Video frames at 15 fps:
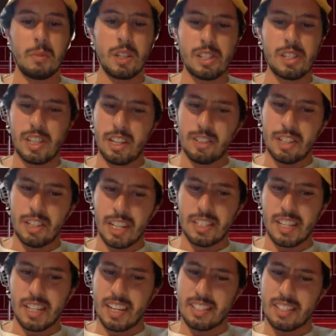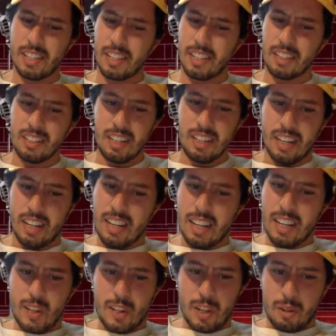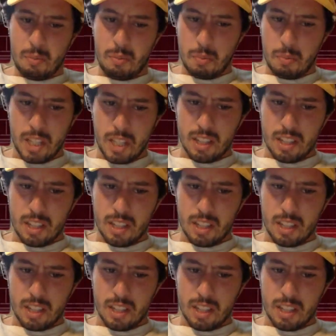is standardized testing. Because